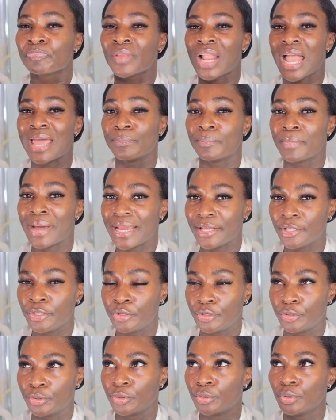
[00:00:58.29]
And
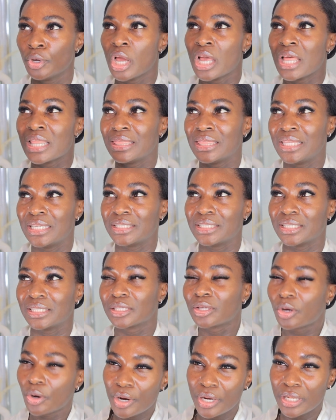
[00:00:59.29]
mind you, this is
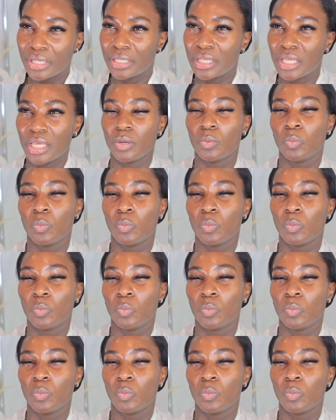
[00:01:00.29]
currently